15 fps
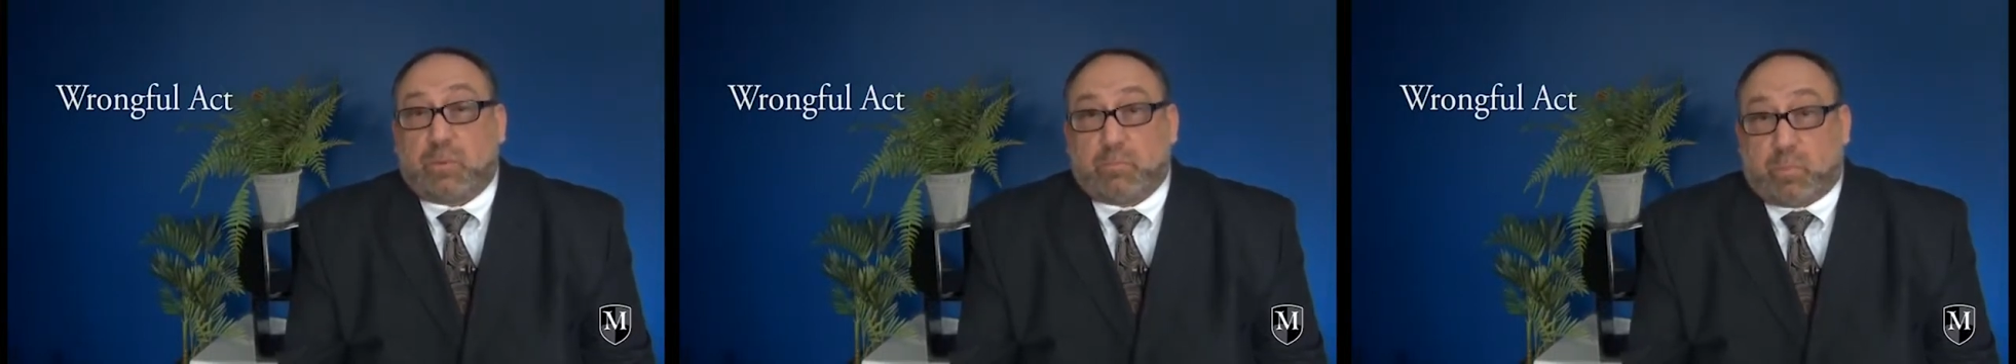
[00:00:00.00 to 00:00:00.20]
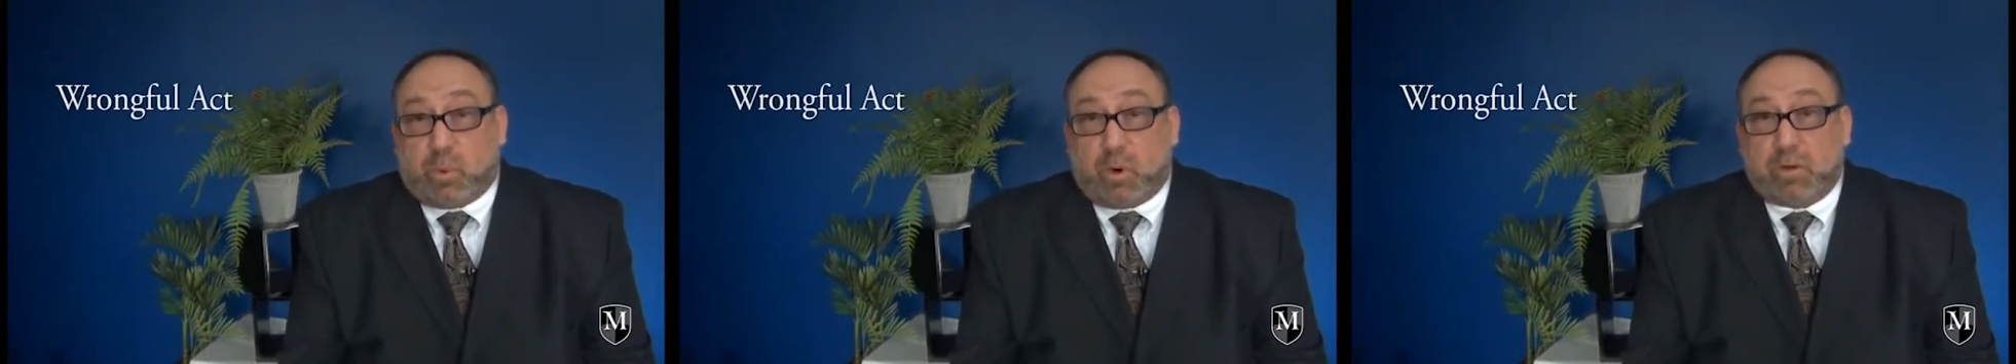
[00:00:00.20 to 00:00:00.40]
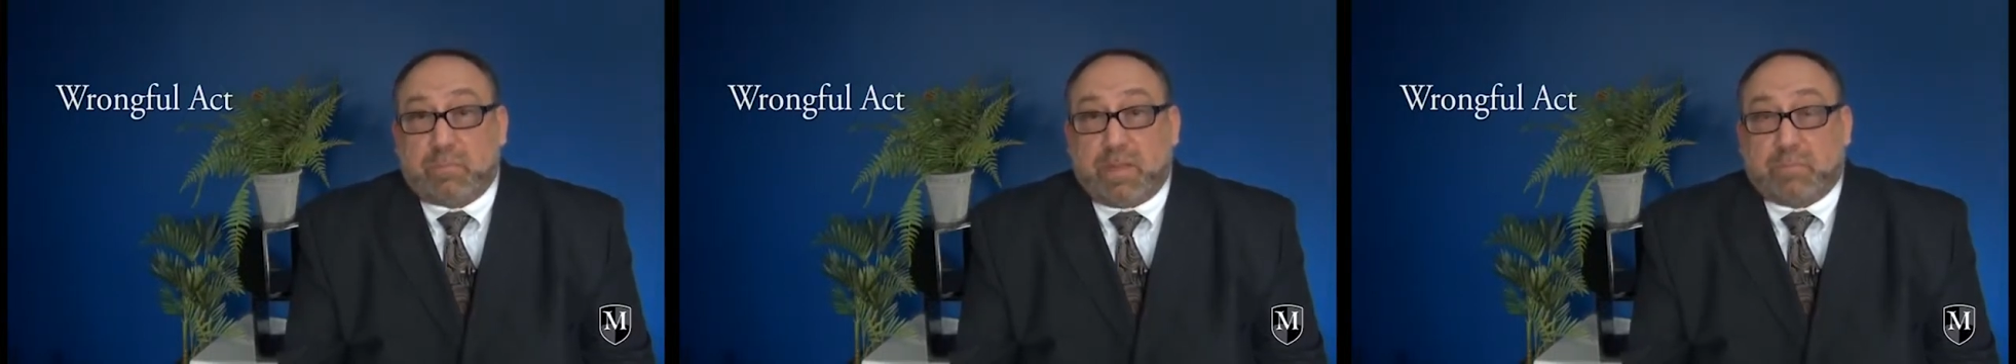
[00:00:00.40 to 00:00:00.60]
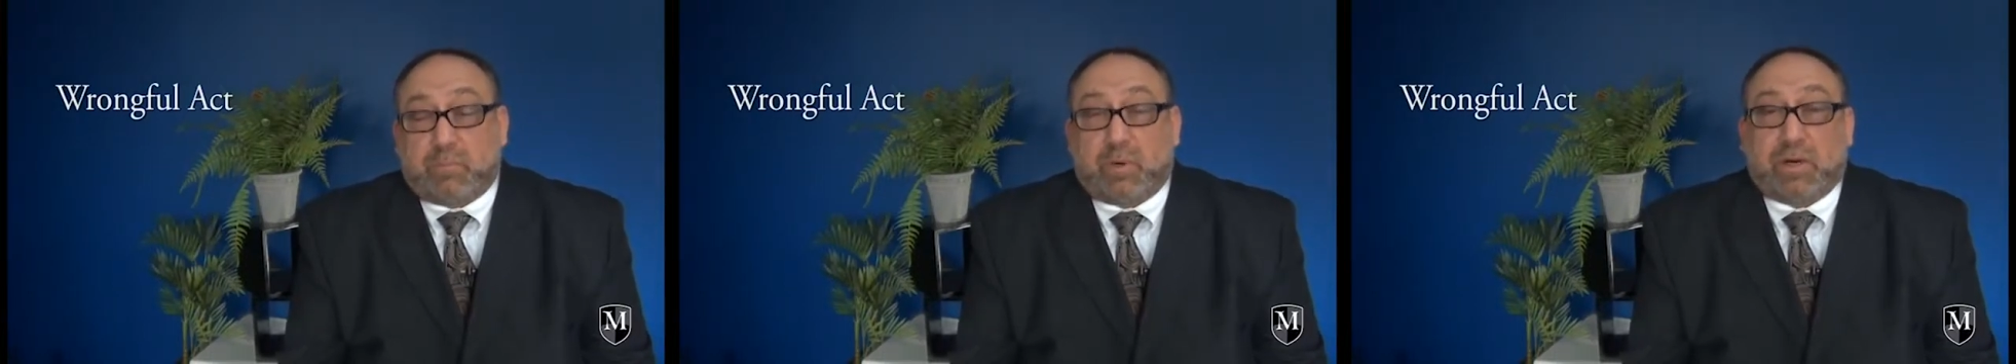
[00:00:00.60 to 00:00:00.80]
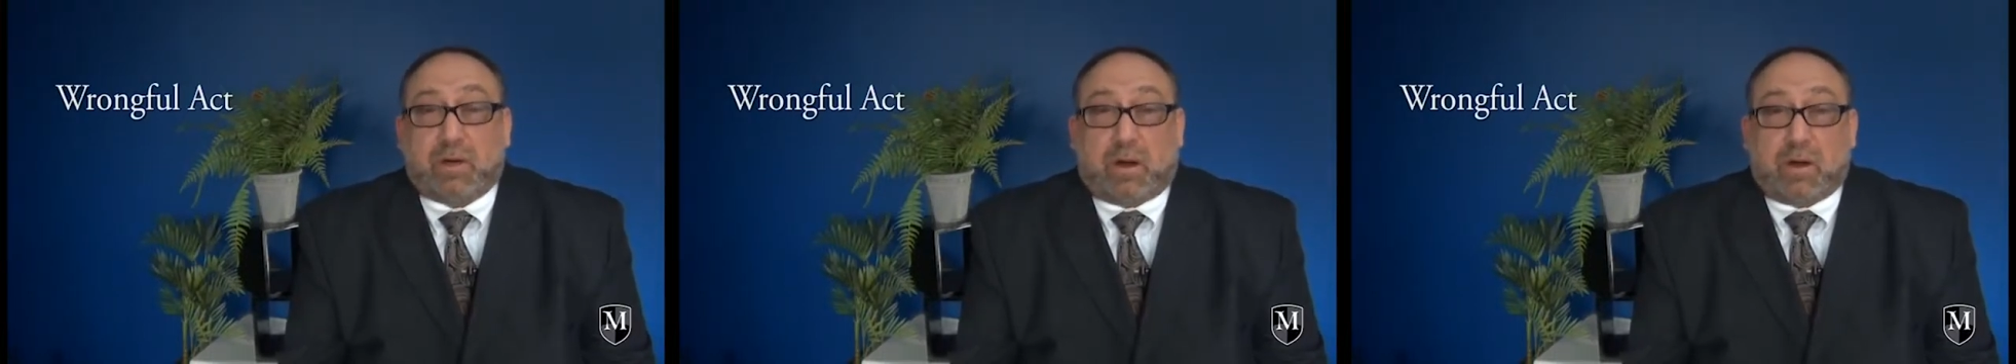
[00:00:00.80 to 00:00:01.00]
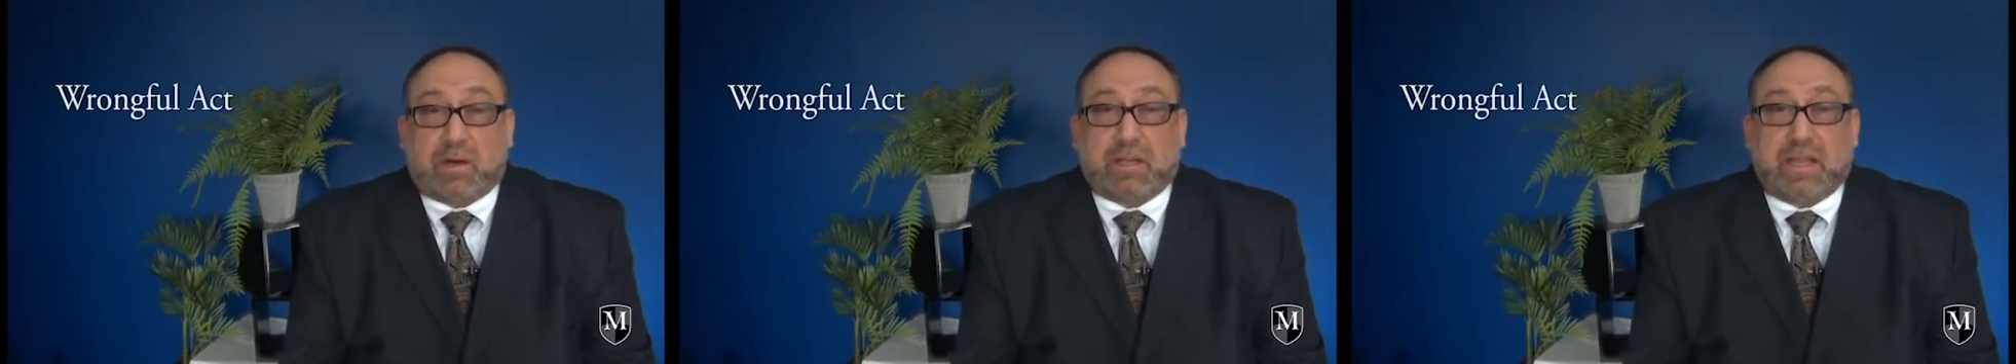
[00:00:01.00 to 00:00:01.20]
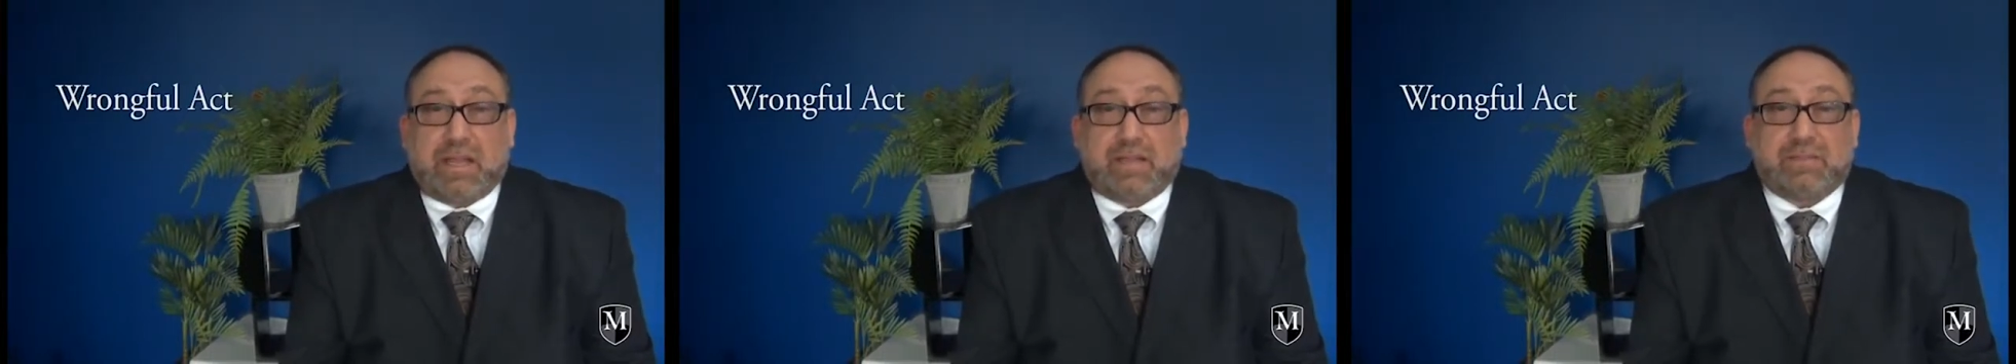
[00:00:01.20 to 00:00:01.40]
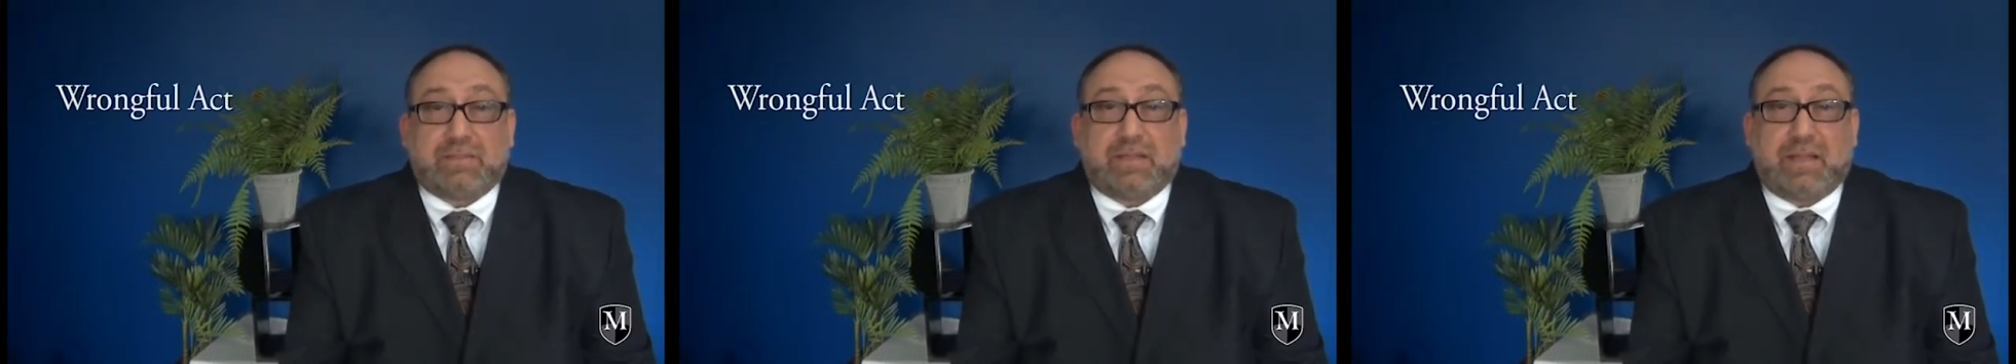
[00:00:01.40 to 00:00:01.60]
board member, in our
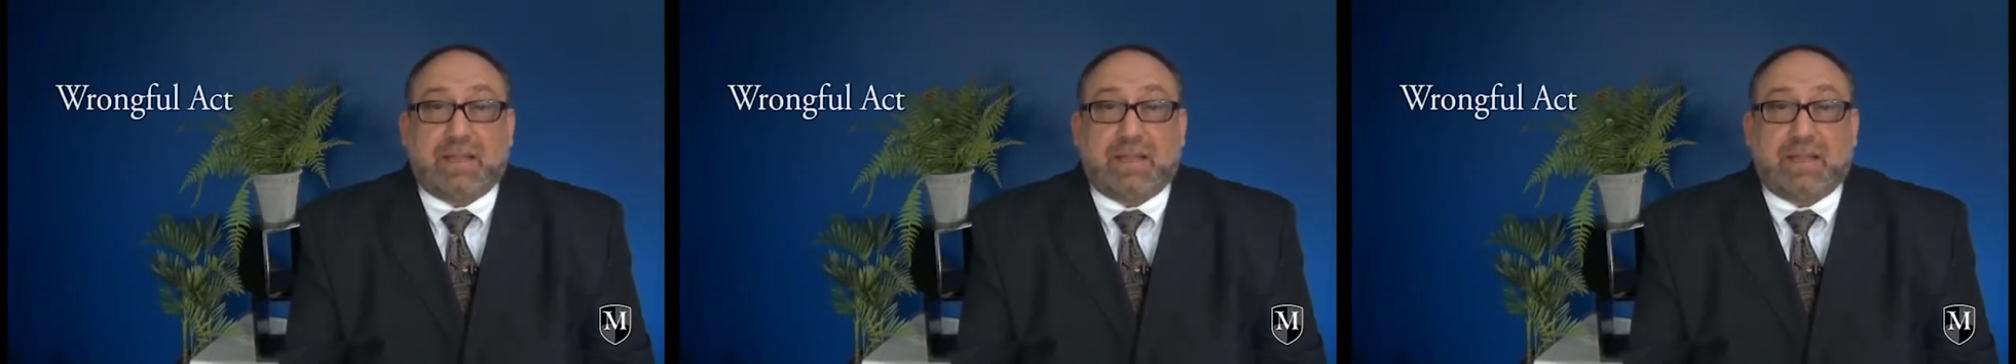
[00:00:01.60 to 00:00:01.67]
case,